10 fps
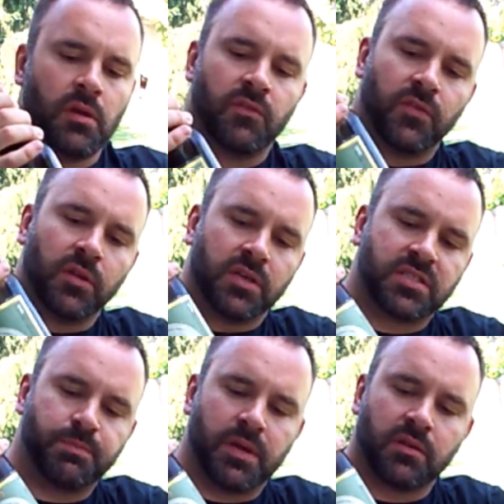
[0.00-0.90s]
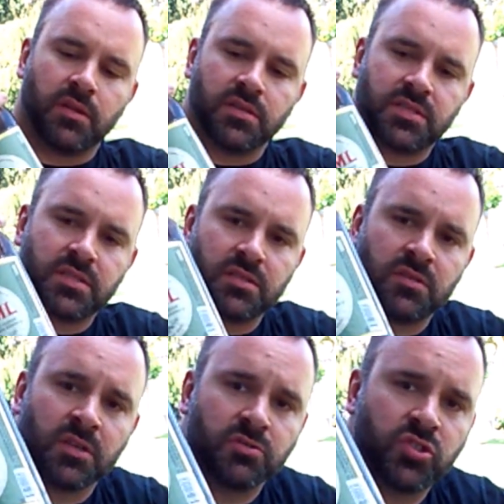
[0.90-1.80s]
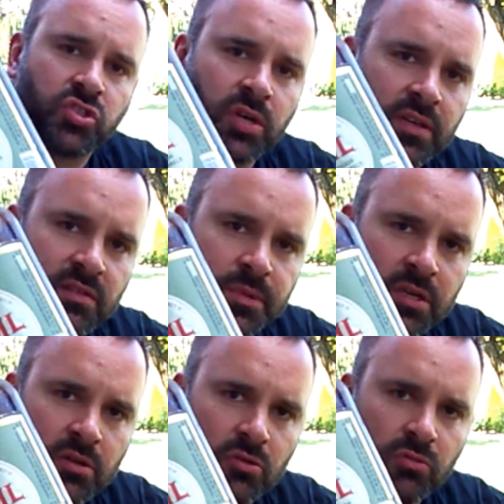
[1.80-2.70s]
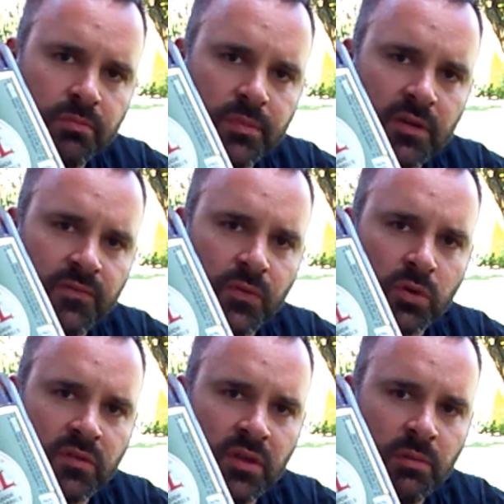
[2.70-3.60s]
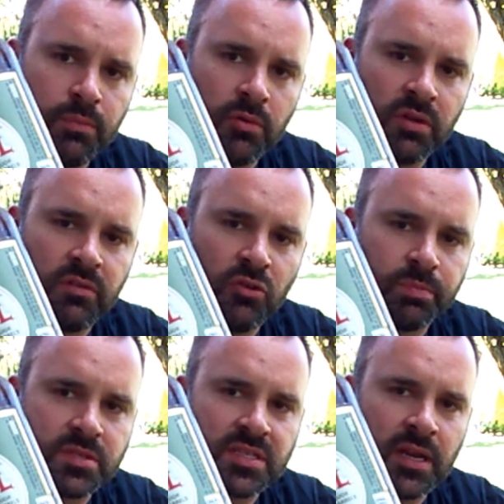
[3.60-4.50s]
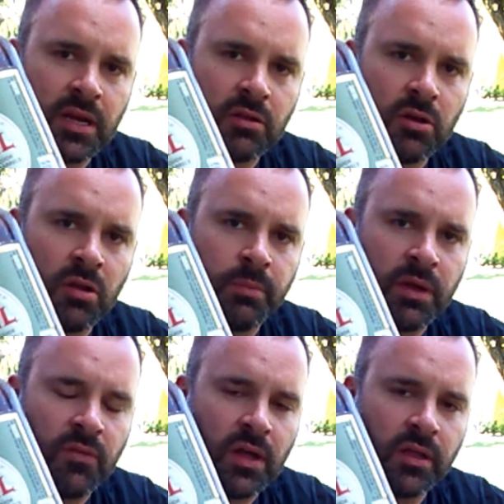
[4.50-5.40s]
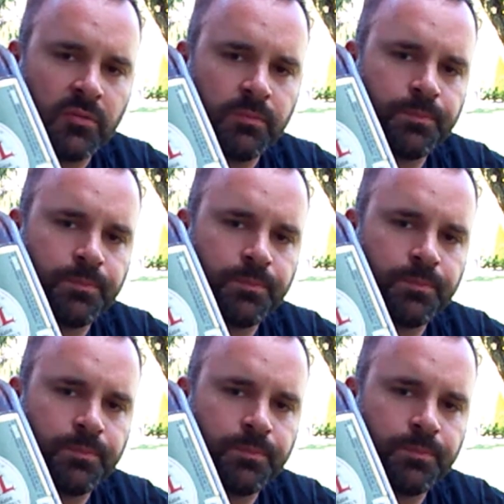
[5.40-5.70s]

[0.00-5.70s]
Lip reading: Fully expect this to go straight to my dome at 14.2% alcohol by volume.